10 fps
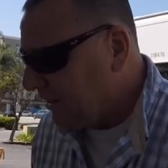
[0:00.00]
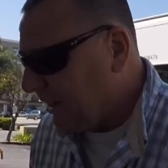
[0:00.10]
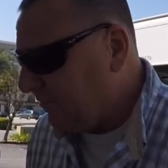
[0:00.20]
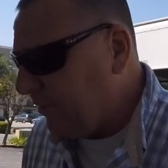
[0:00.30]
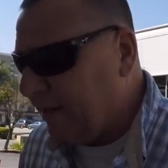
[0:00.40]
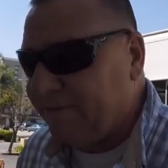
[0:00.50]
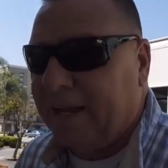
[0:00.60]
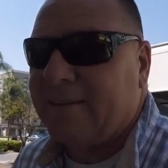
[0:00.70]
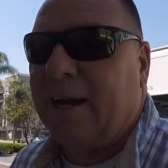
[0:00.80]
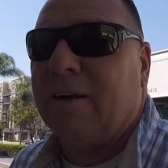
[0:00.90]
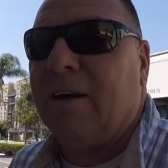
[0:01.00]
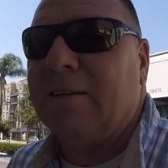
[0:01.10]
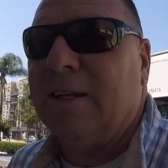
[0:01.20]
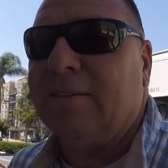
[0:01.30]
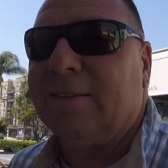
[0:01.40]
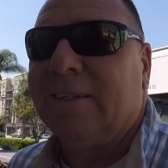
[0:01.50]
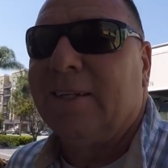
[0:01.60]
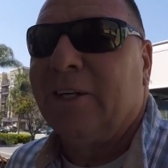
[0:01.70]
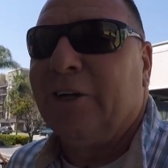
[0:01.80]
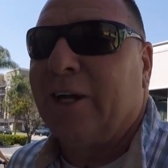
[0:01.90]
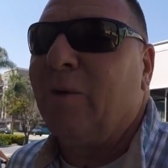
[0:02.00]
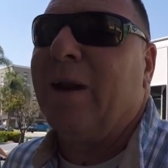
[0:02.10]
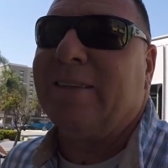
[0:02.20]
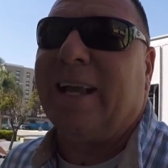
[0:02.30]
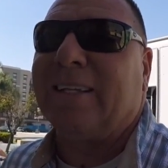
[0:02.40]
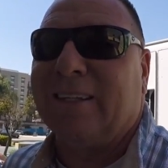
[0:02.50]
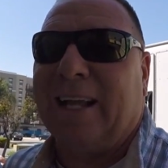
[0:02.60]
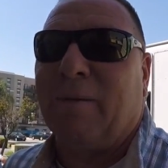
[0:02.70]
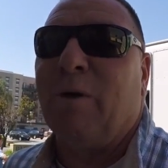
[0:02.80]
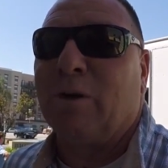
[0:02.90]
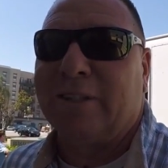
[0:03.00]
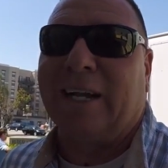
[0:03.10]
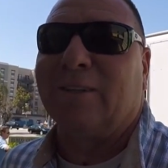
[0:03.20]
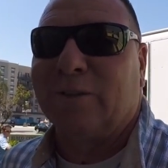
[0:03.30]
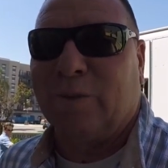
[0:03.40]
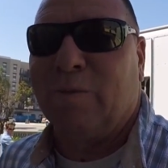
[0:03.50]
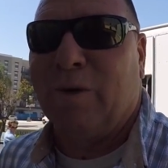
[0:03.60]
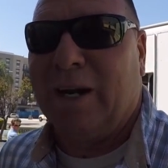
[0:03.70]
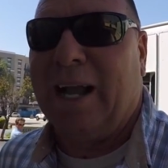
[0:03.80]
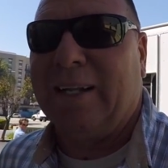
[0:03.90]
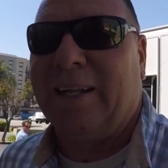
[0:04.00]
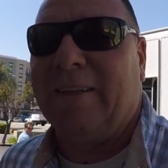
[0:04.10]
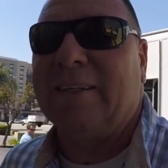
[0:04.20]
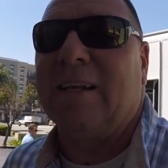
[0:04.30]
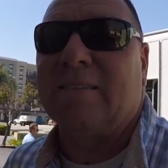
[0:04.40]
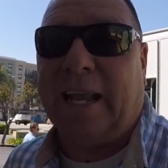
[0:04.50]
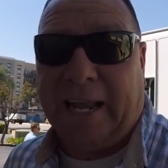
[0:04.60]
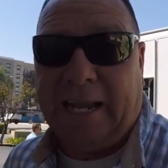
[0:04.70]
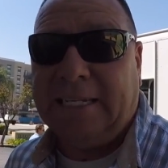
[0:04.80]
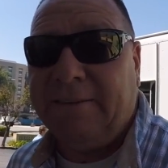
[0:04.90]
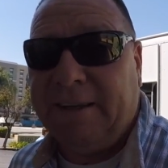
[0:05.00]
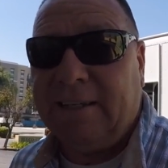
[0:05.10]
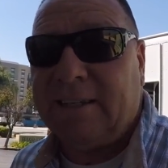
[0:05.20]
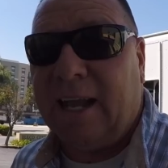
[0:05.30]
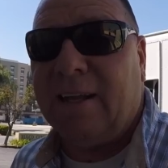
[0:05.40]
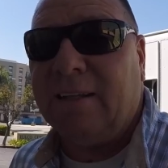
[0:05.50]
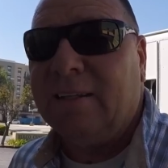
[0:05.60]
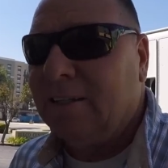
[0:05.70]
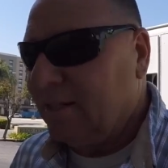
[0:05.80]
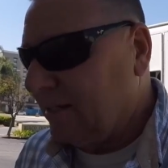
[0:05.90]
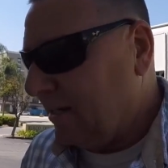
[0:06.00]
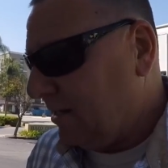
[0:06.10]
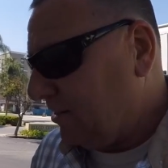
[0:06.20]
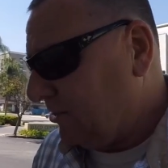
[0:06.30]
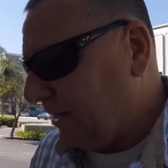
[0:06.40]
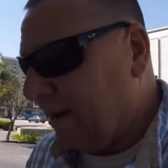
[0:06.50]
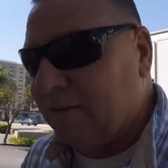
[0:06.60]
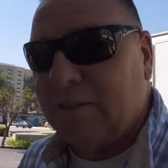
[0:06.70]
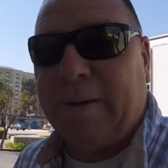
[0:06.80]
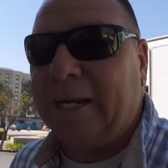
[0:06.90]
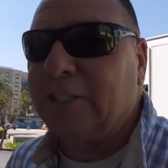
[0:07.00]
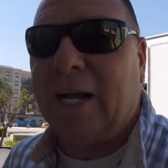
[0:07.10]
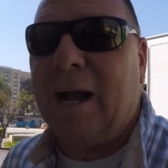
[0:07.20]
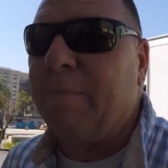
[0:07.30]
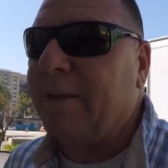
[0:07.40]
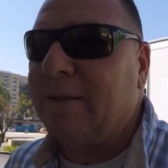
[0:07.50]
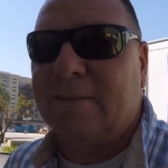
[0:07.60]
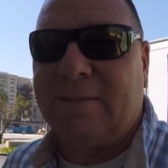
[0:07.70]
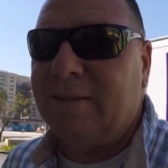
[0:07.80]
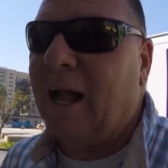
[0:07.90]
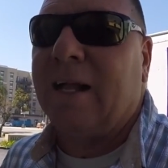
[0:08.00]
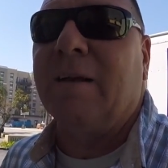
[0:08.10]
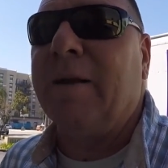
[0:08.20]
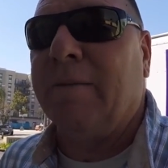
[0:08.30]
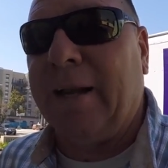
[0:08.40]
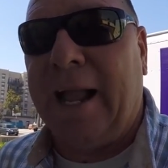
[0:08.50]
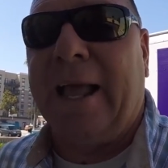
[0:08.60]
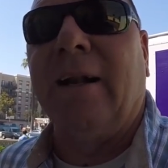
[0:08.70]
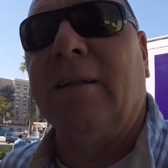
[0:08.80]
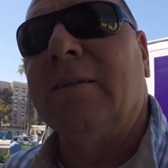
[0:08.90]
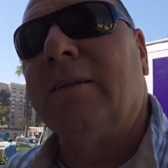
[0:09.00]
yeah. If you get a flat tire on this, you're gonna want to take it to like a motorcycle store more than likely that oh. does like ATV style. Yeah. Because your average bike shop is not gonna be able to handle